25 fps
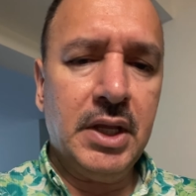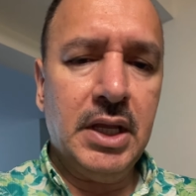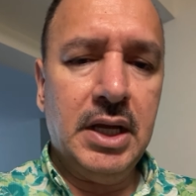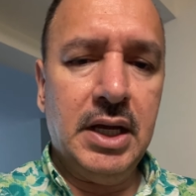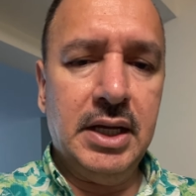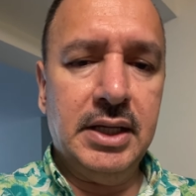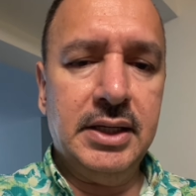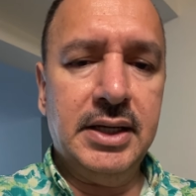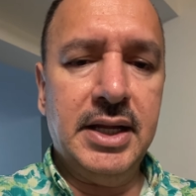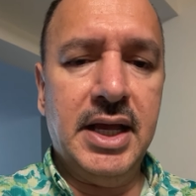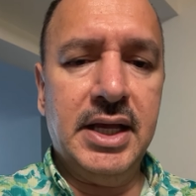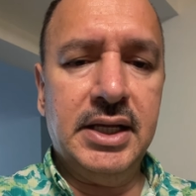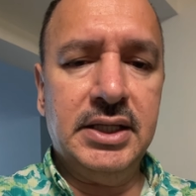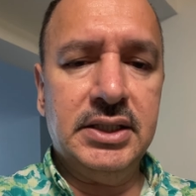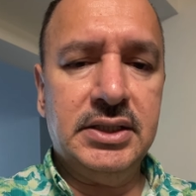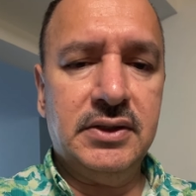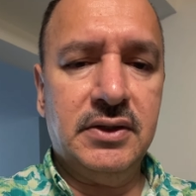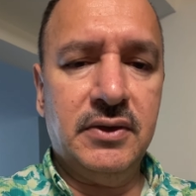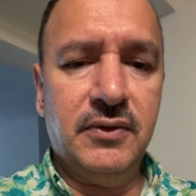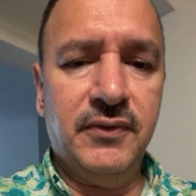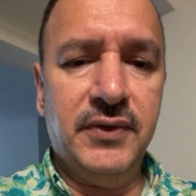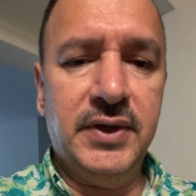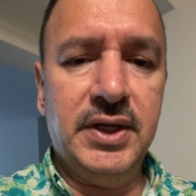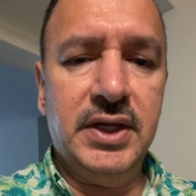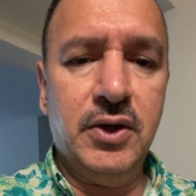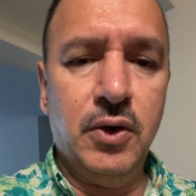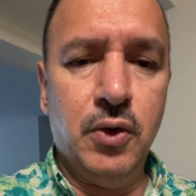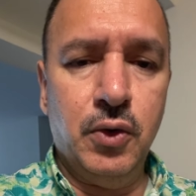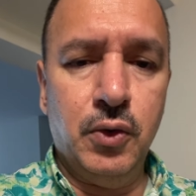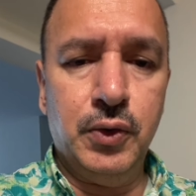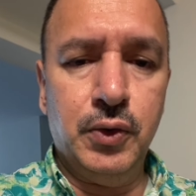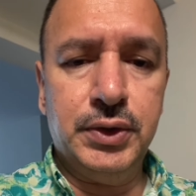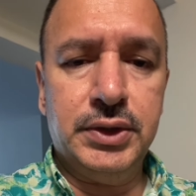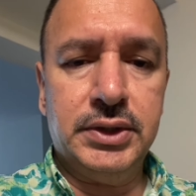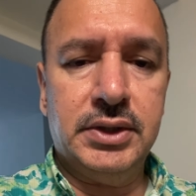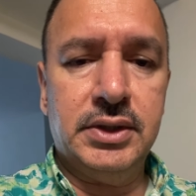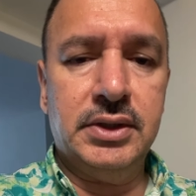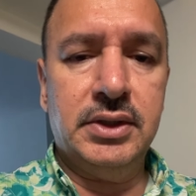
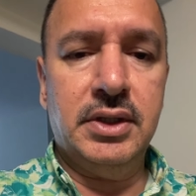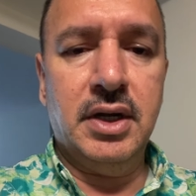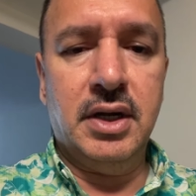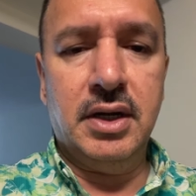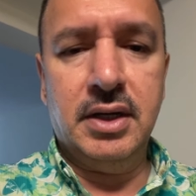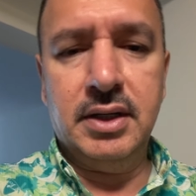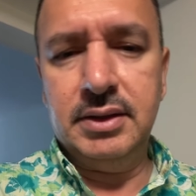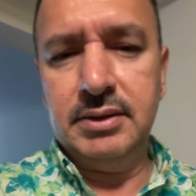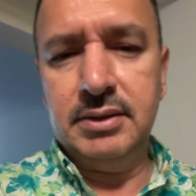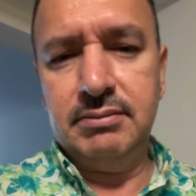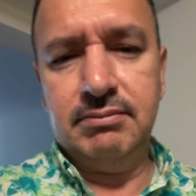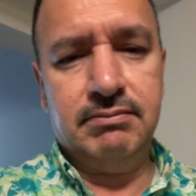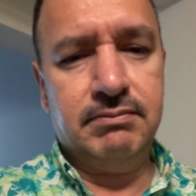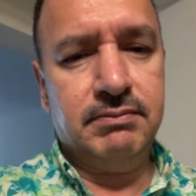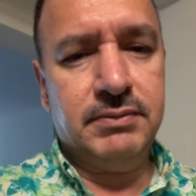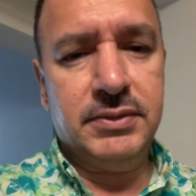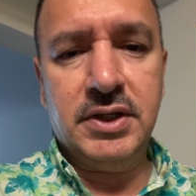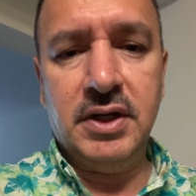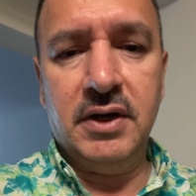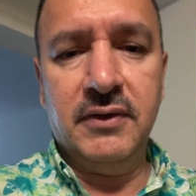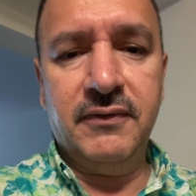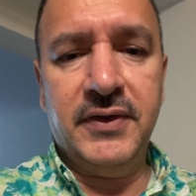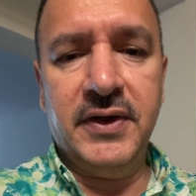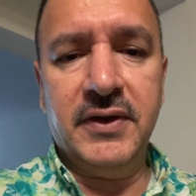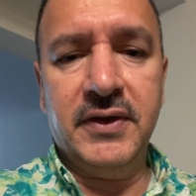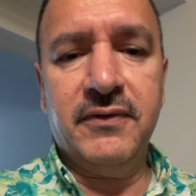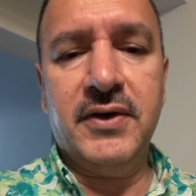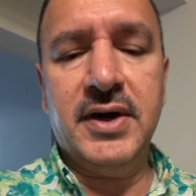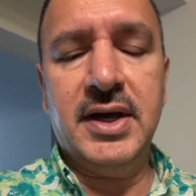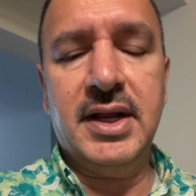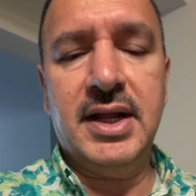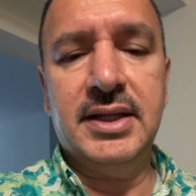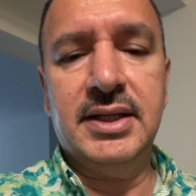vhost.config file,